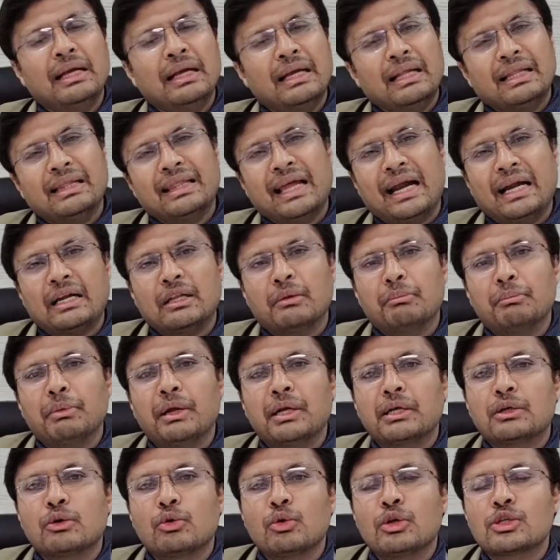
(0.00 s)
that the
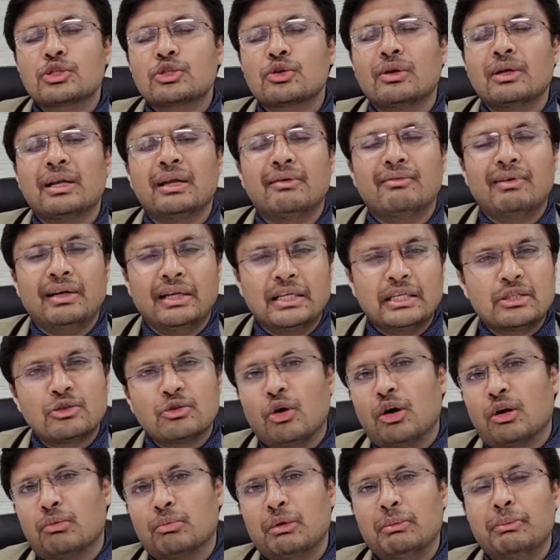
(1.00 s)
blood cholesterol level is
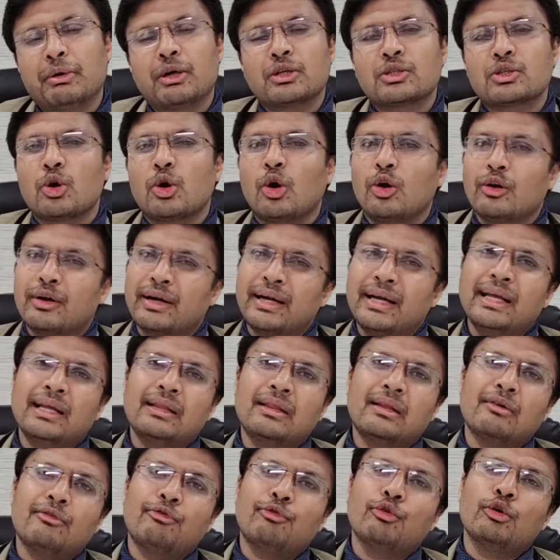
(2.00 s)
normal because already
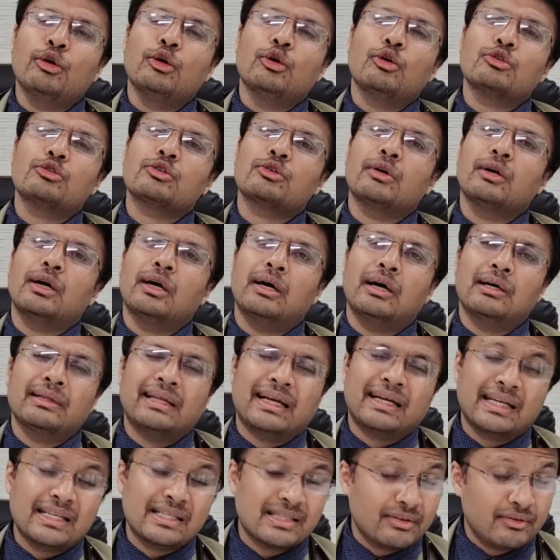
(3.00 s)
the full dose uh,
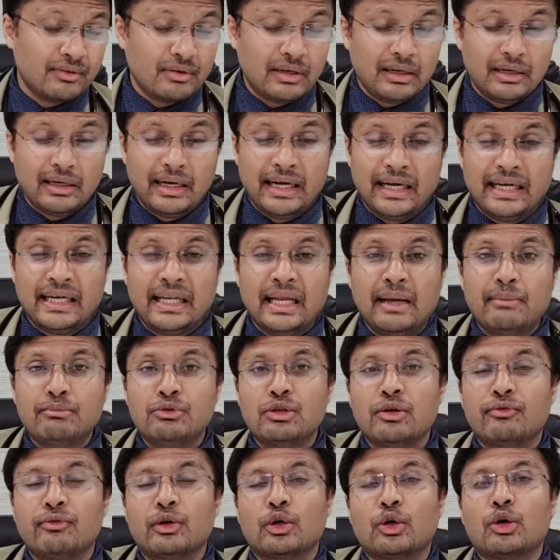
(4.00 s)
that is 80
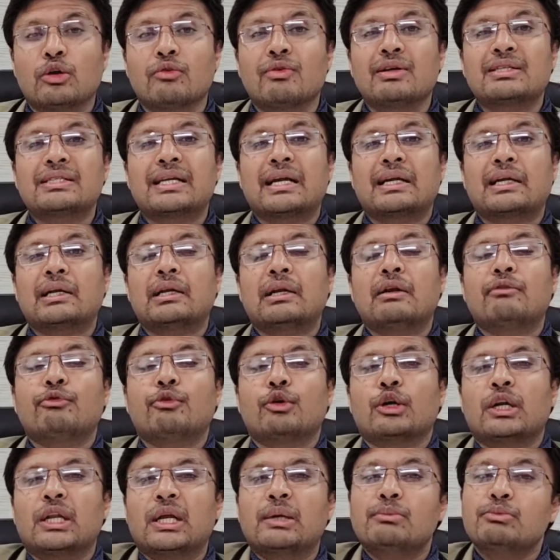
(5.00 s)
mg of atorvastatin and
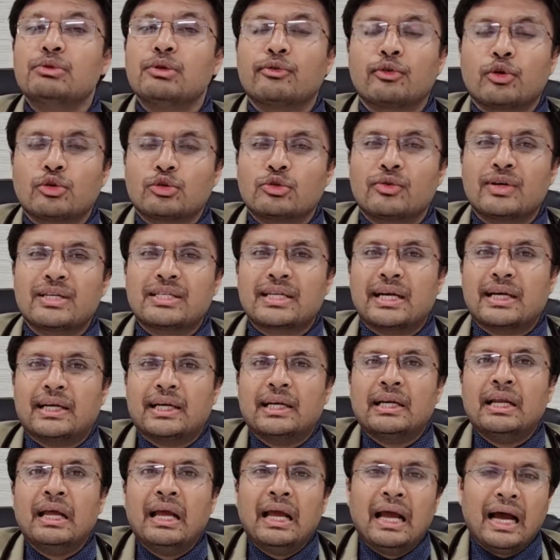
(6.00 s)
40 mg of
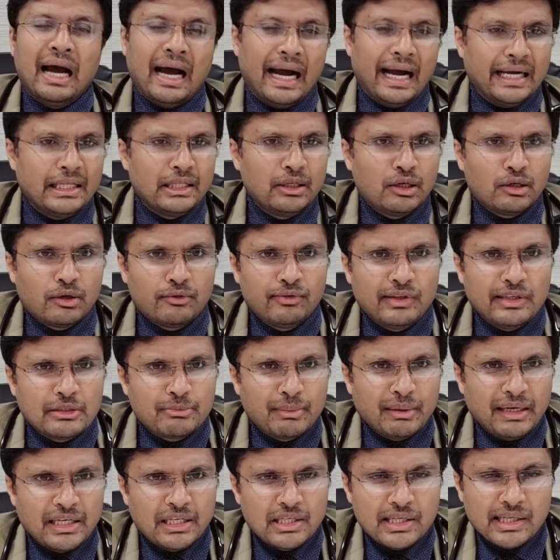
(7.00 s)
rosuvastatin either of these
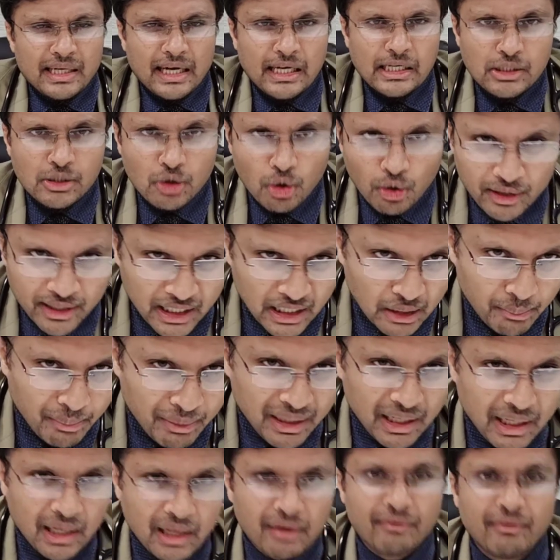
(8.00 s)
medicine has already
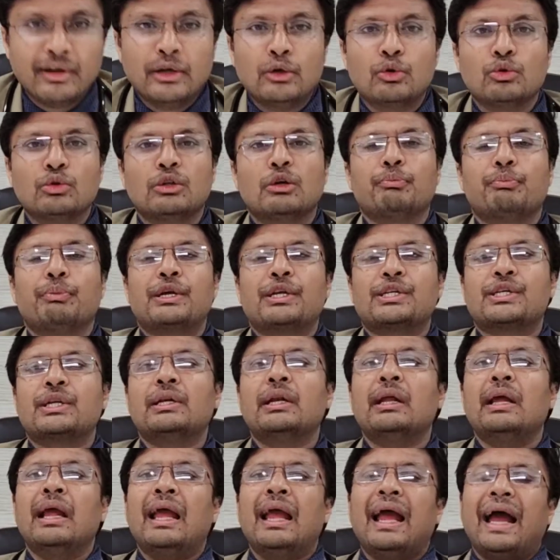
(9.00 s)
been given to the
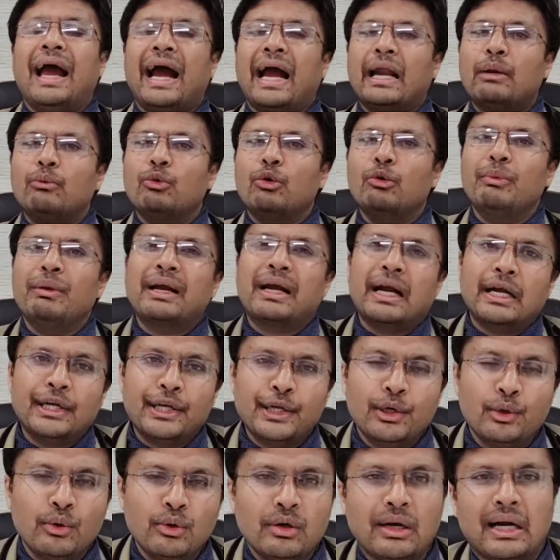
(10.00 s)
patient and will be
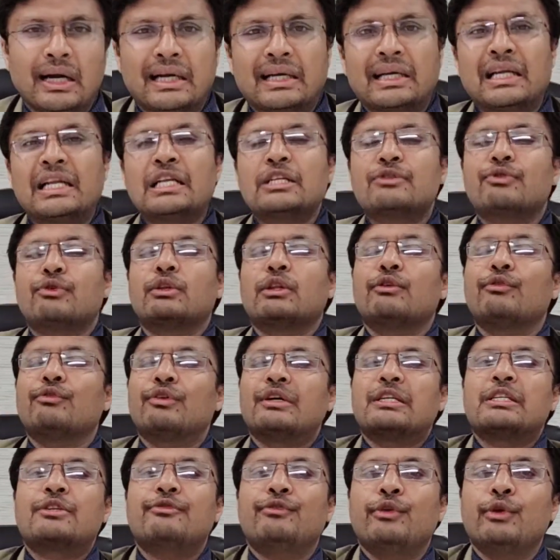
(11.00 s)
continued at least for the
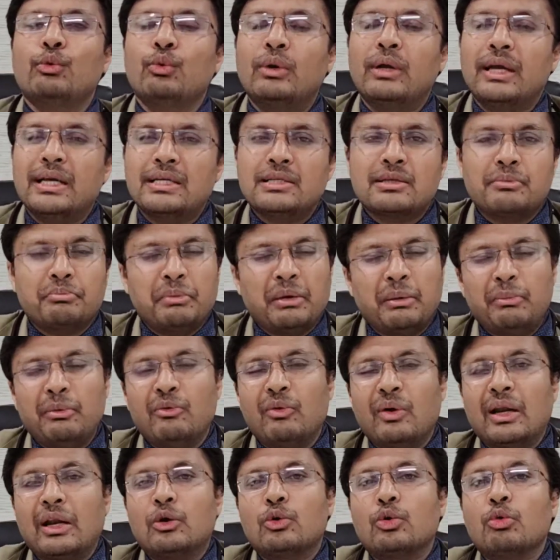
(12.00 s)
first few days maybe
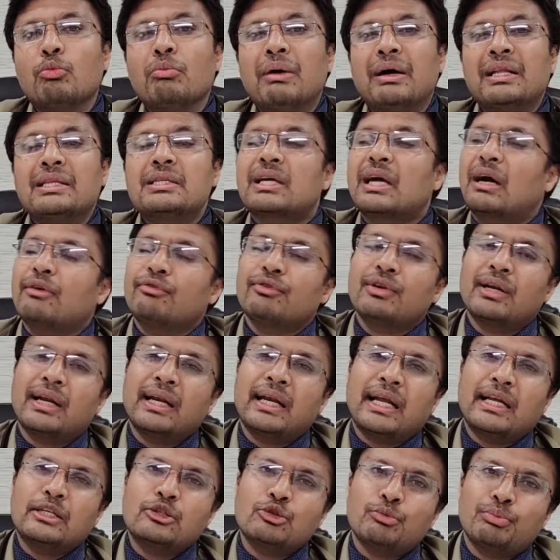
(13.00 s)
one or two months after an
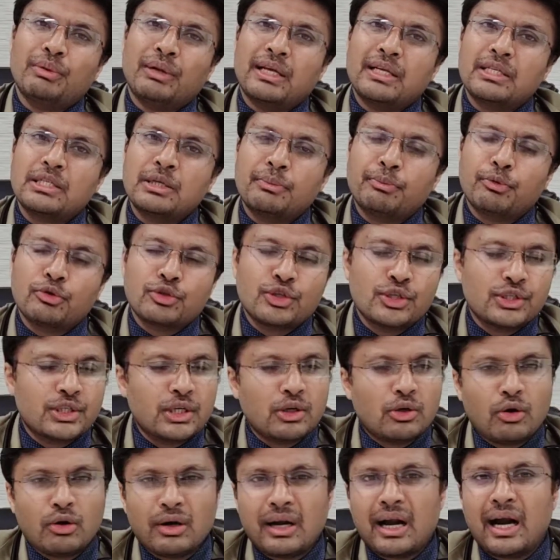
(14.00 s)
angioplasty
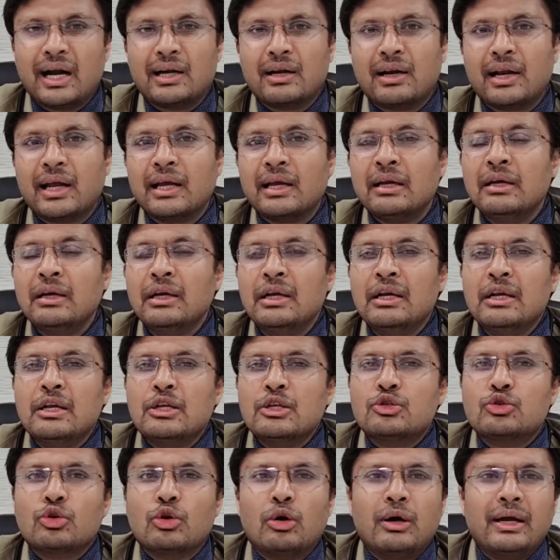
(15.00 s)
procedure or a heart attack attack.
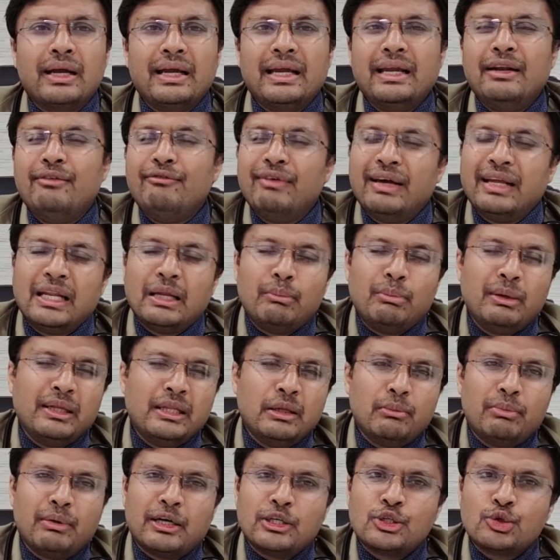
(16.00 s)
So invariably
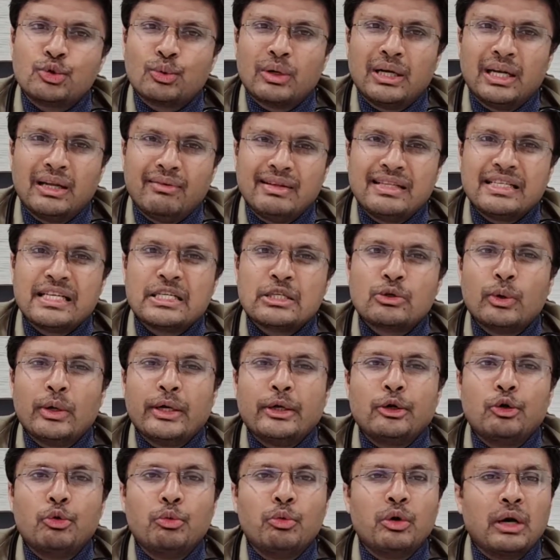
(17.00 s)
the blood sugar levels is
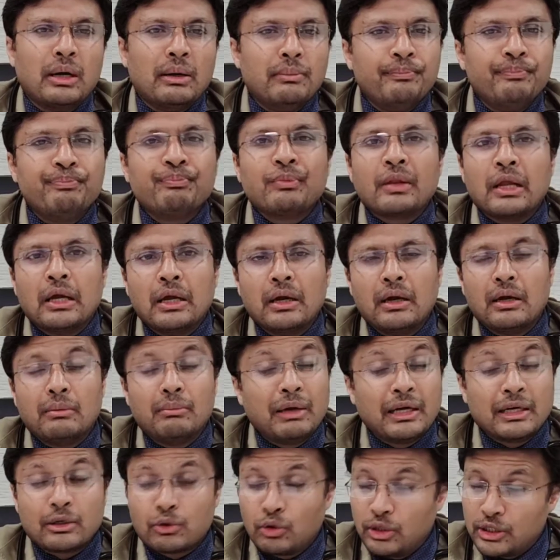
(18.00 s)
going to come uh,
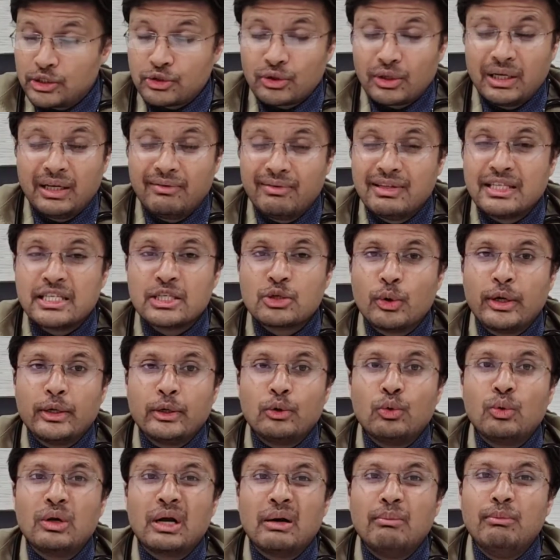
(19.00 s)
blood cholesterol levels is going
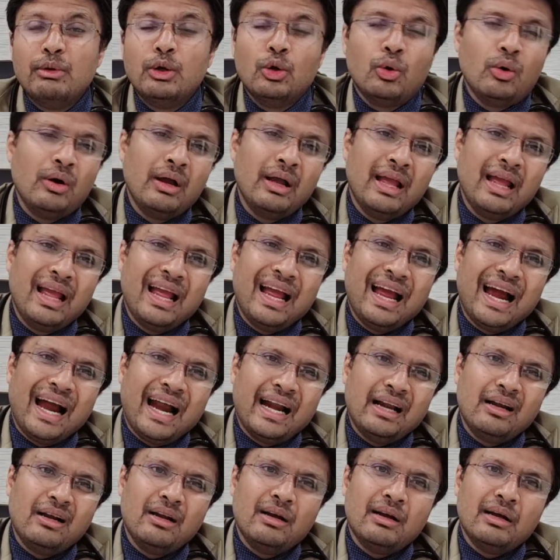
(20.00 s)
to come low
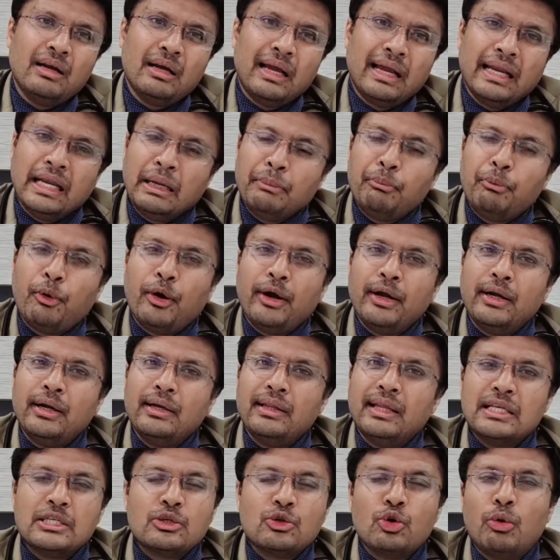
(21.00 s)
and any point
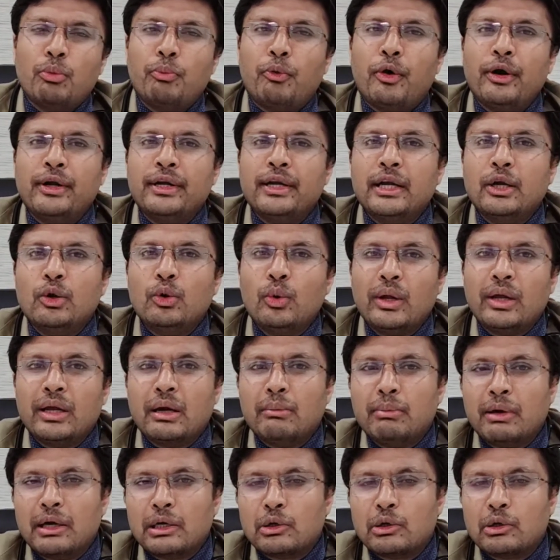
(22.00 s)
there is no point in doing a blood